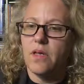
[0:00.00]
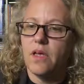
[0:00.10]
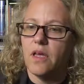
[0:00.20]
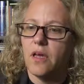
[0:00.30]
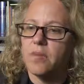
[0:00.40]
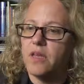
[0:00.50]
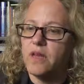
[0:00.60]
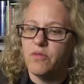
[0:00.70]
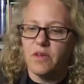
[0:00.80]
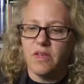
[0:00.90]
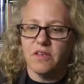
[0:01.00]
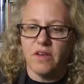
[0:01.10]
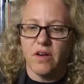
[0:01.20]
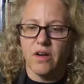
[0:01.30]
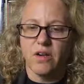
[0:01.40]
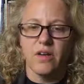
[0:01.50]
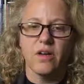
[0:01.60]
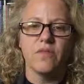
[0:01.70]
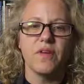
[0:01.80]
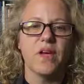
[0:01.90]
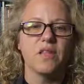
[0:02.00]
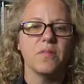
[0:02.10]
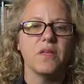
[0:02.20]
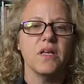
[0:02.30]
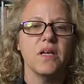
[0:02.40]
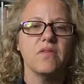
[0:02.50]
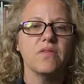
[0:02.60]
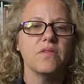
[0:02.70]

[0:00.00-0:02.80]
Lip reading: And I believe read the entire article. I don't know if I got the PDF.